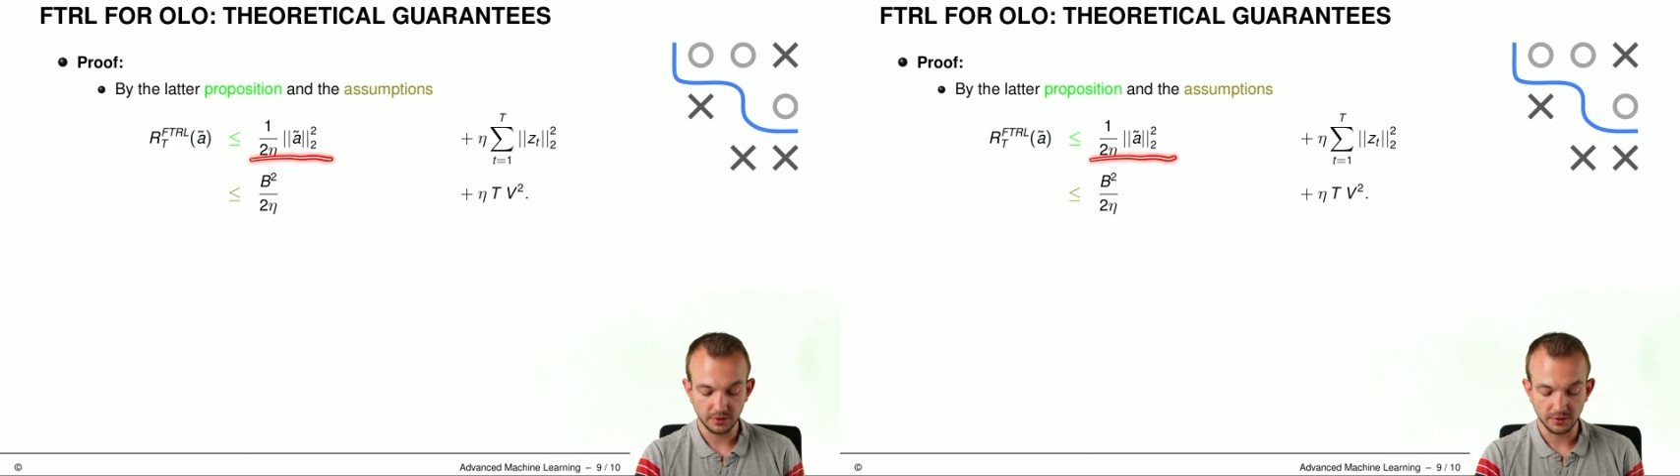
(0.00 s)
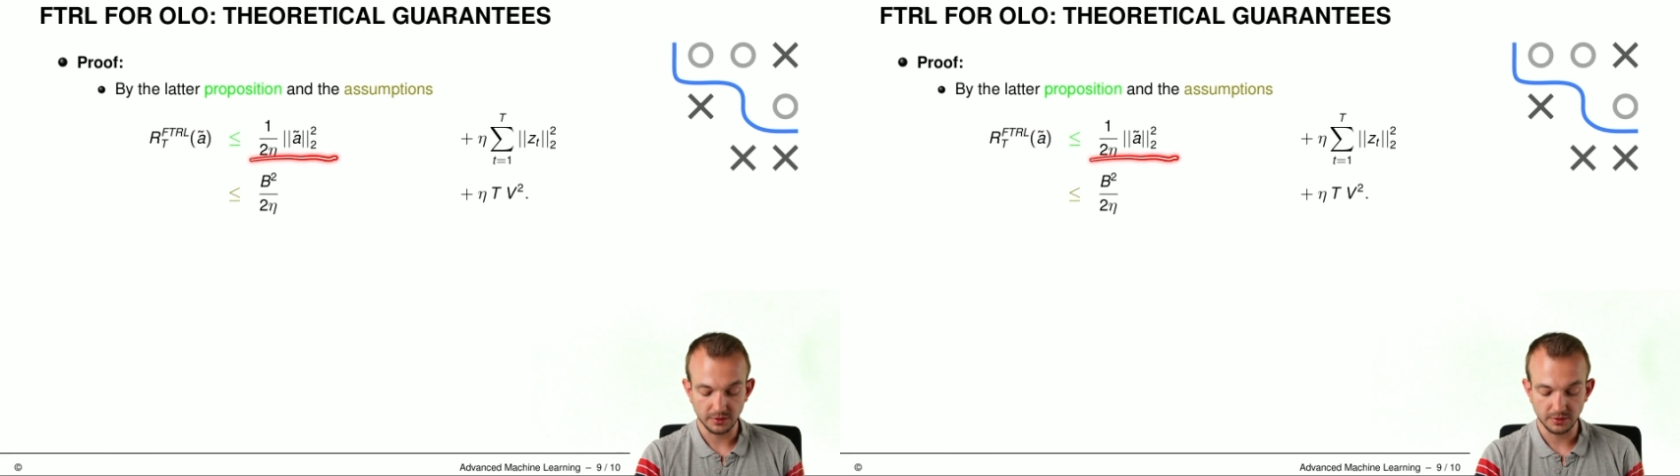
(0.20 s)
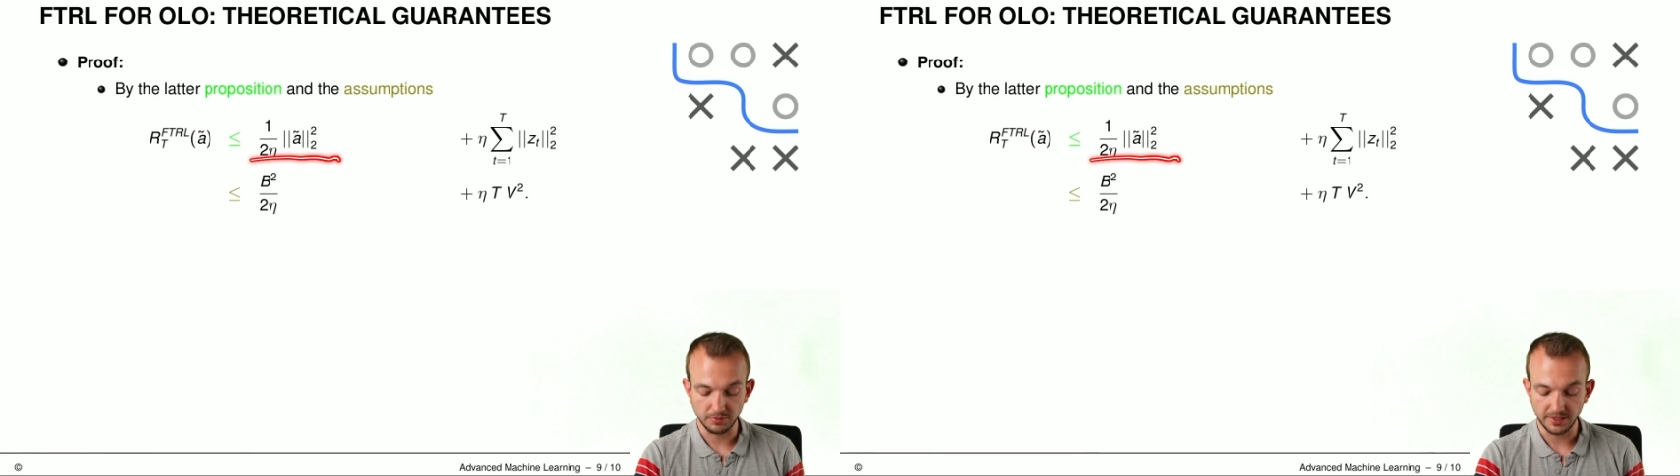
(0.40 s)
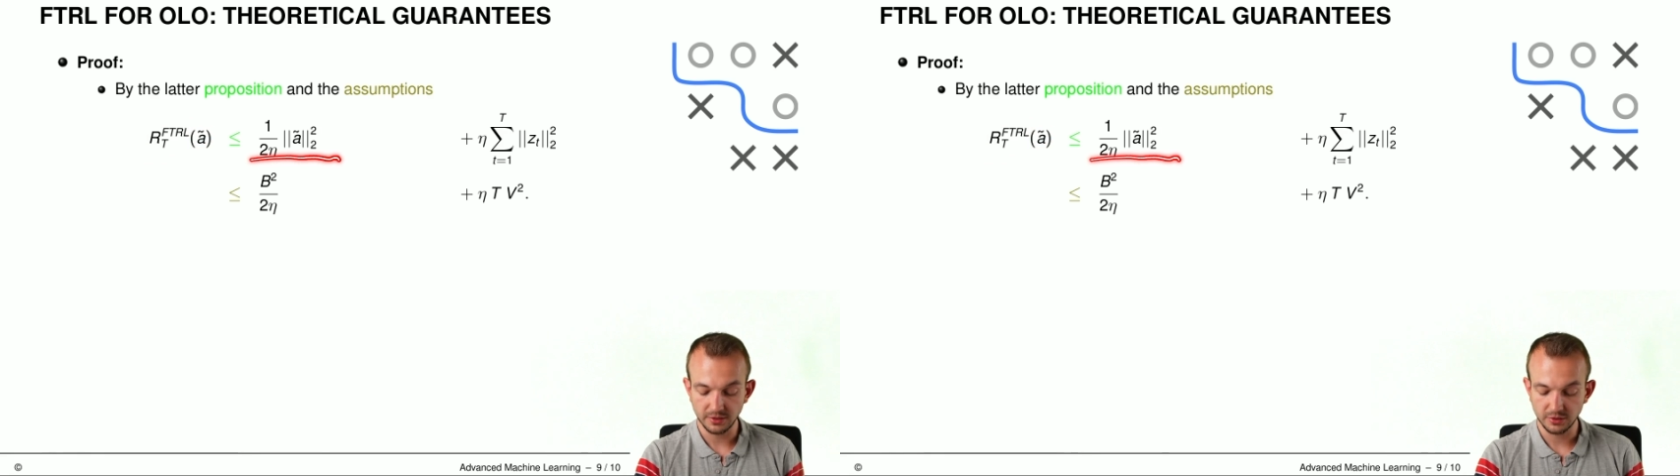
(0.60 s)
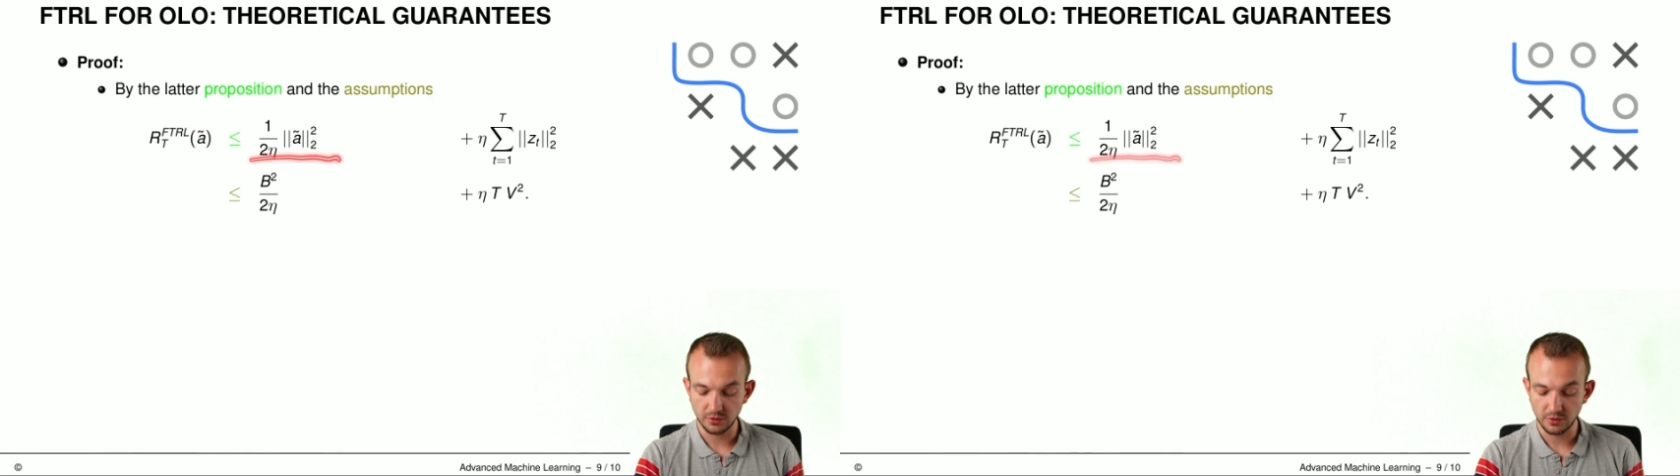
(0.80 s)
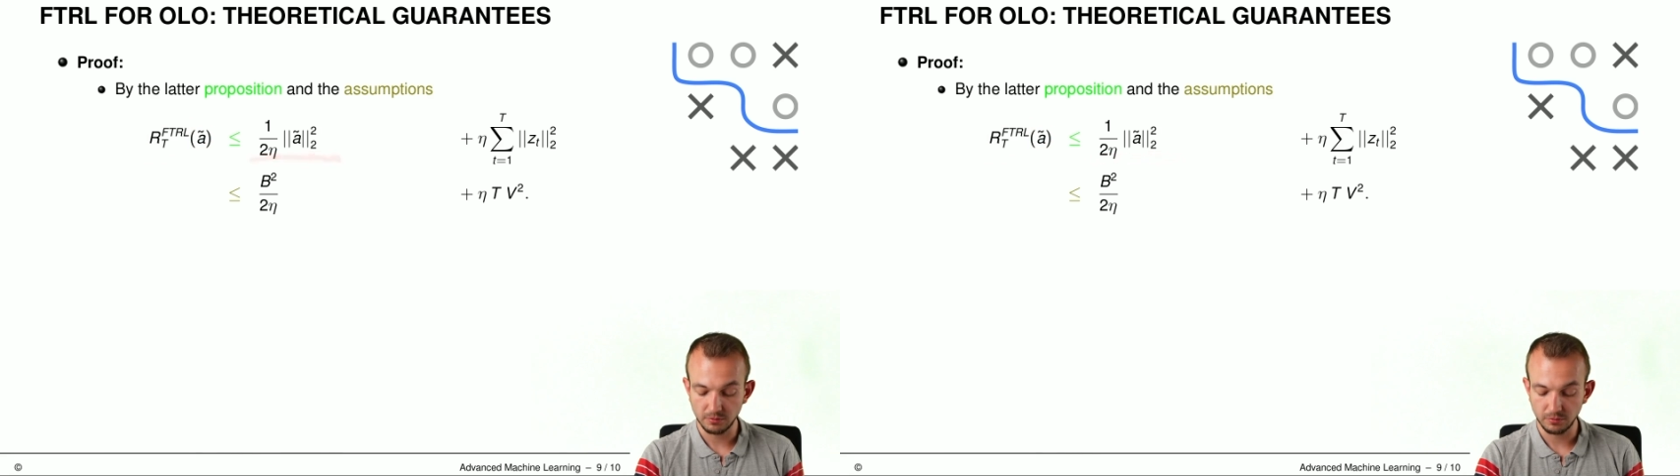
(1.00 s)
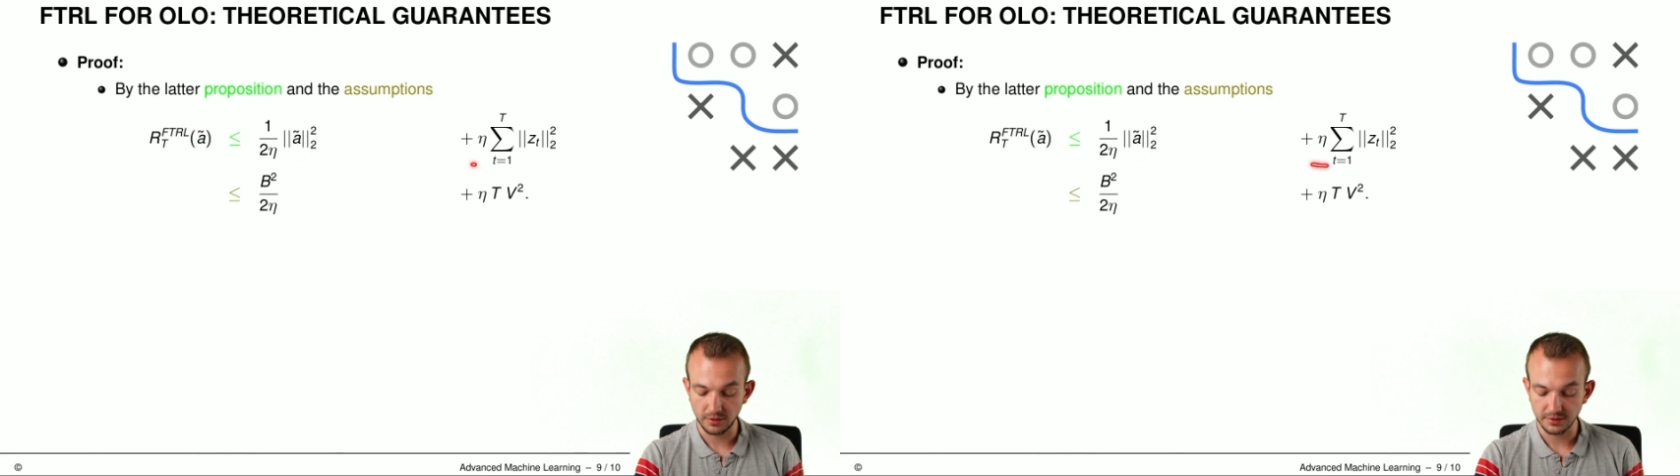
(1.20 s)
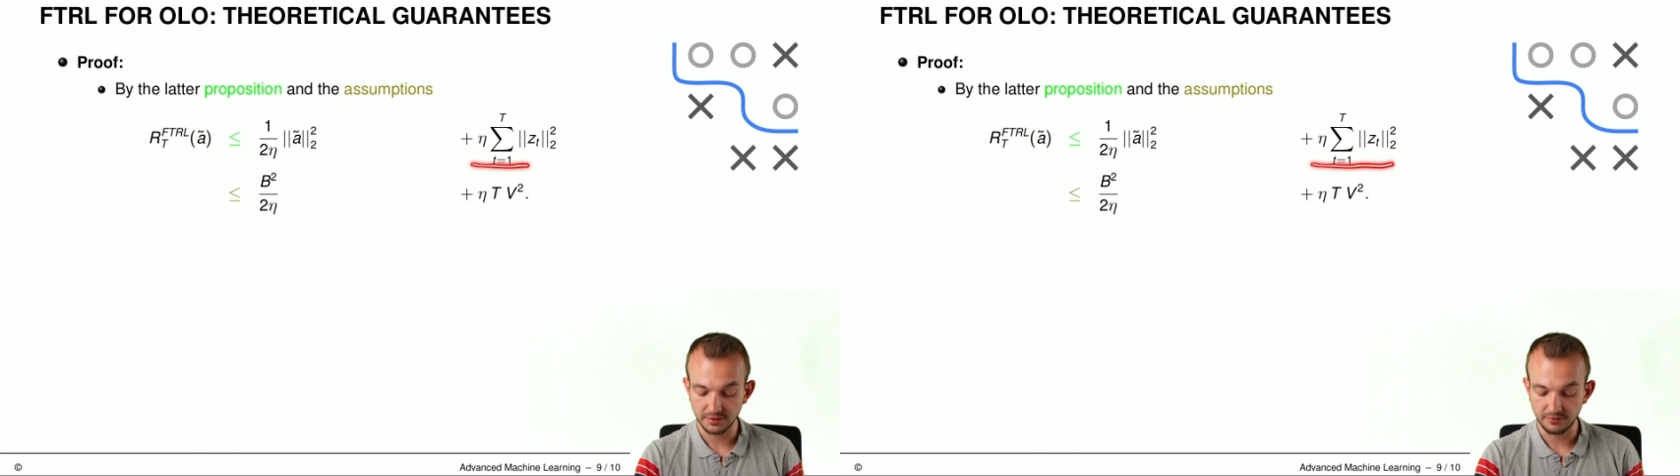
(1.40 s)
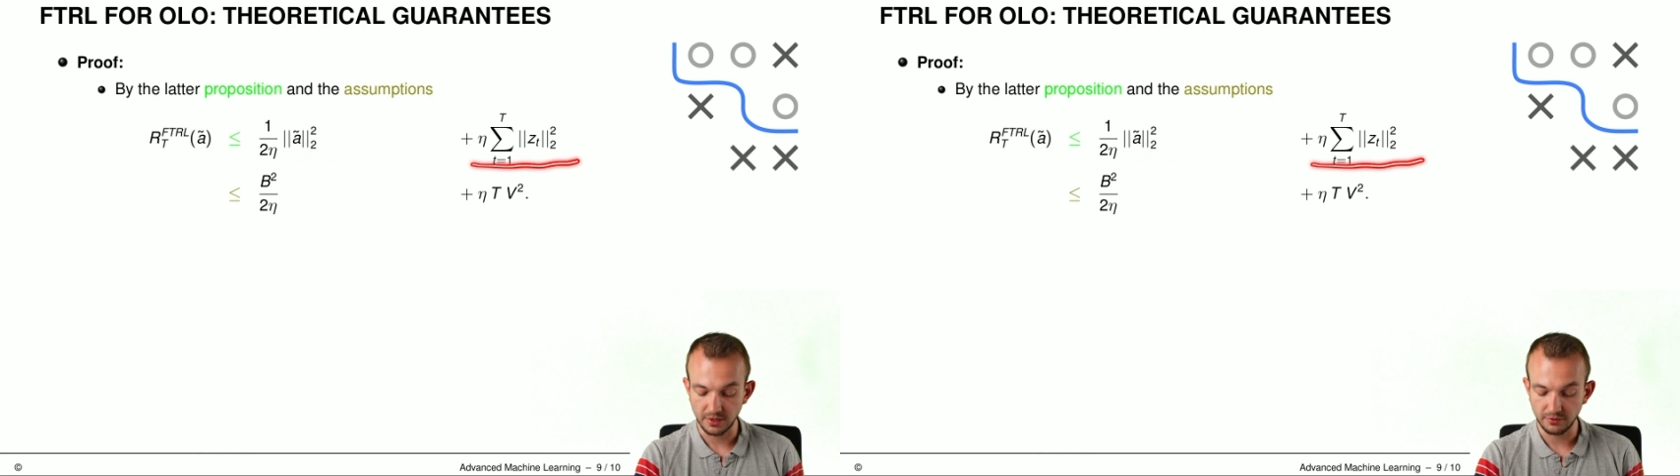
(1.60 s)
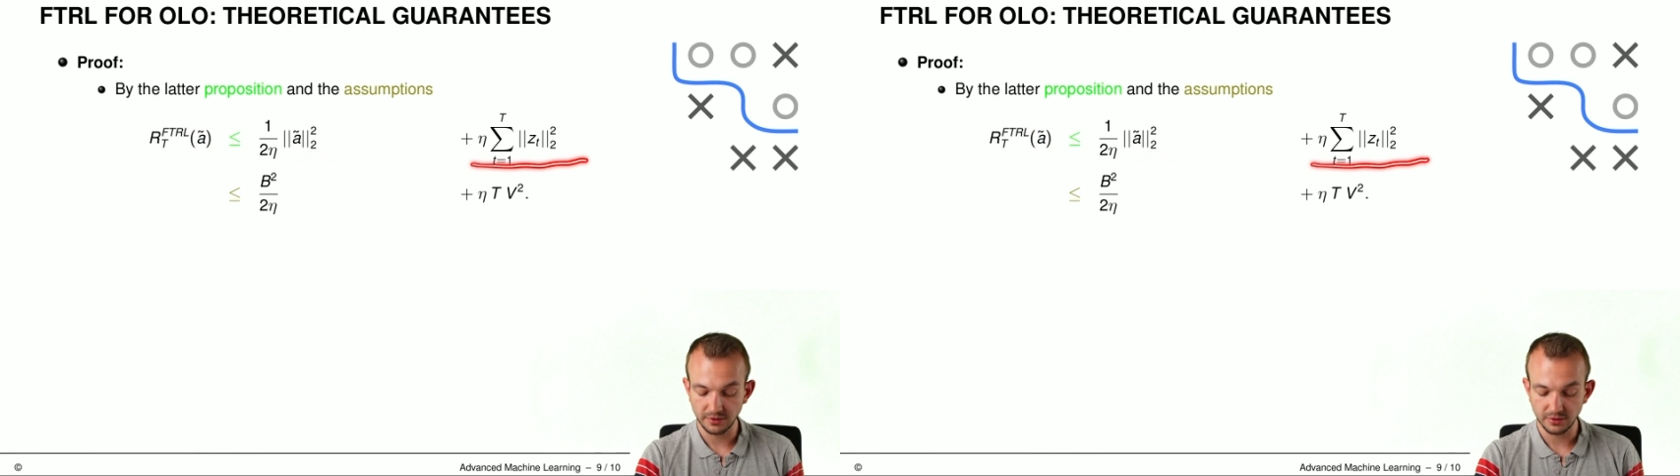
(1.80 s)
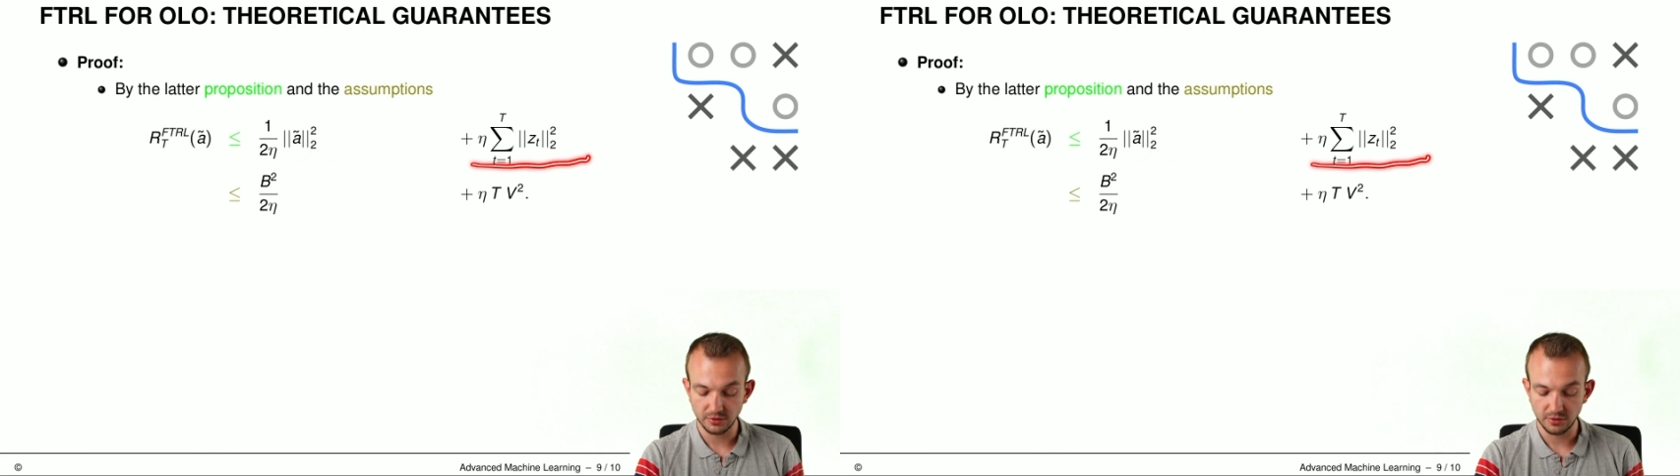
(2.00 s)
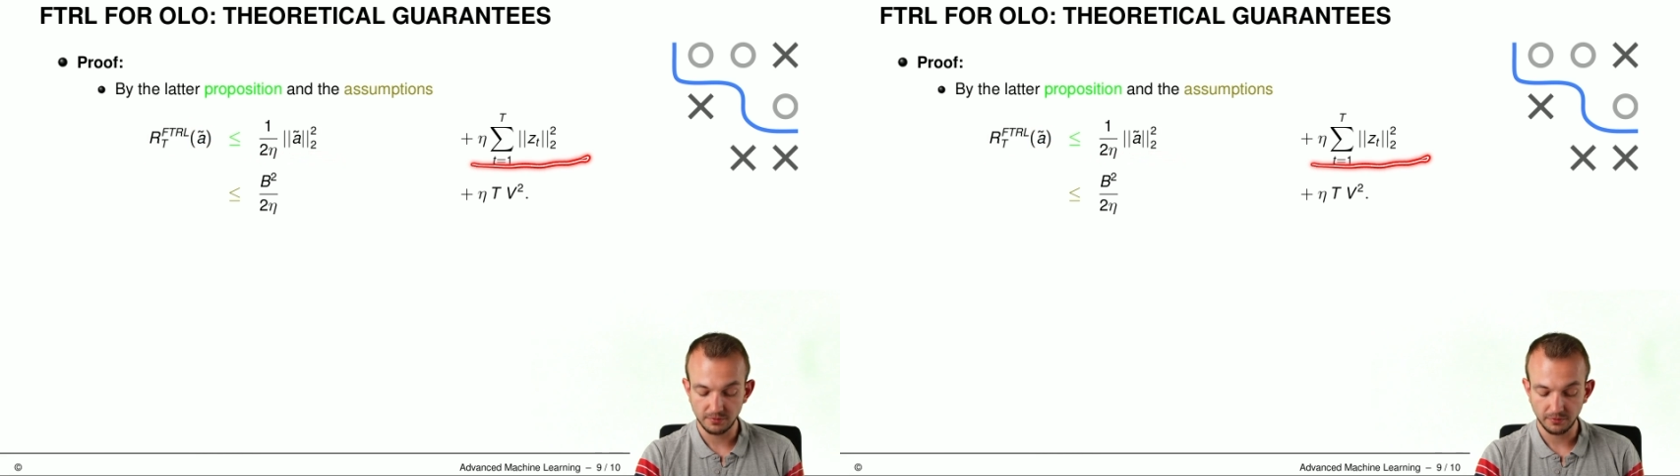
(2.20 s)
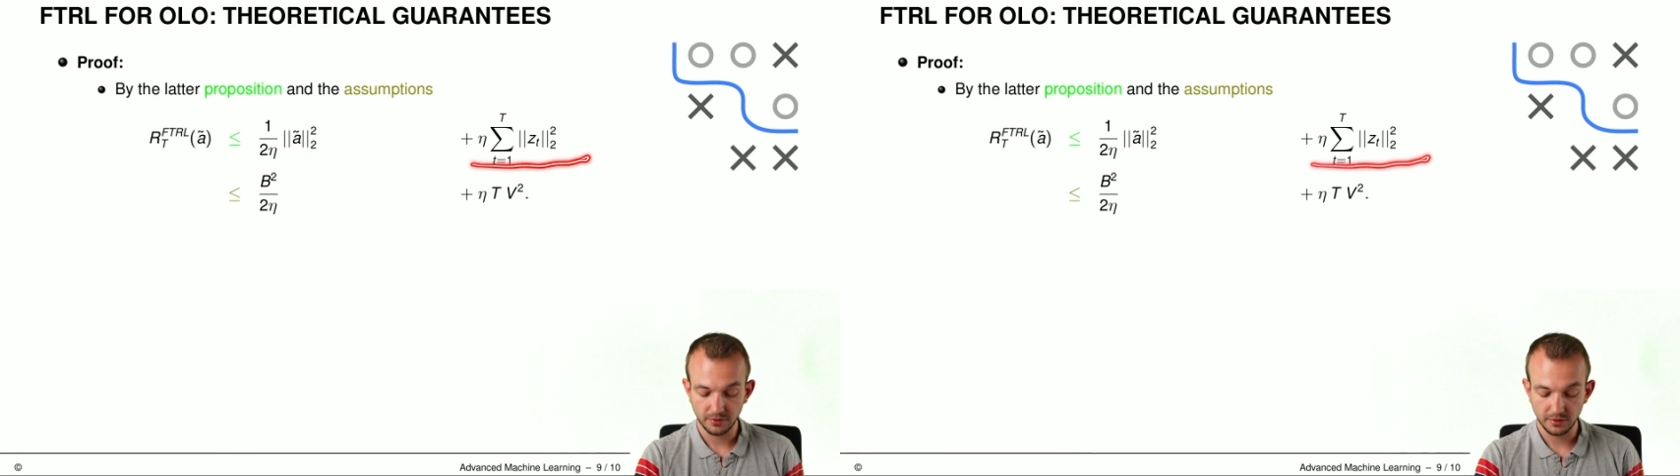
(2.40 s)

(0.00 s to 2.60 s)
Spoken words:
is bias term plus variance term.